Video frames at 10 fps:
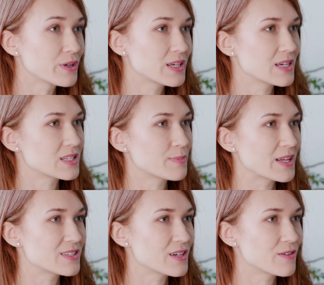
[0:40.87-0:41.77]
really
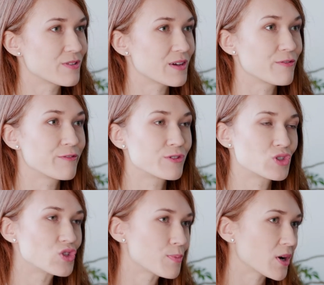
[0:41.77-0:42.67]
expensive. They have
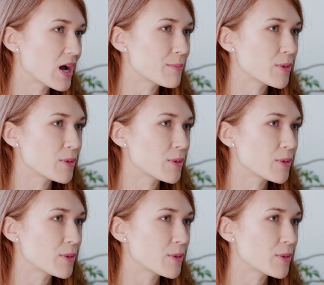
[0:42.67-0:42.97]
super high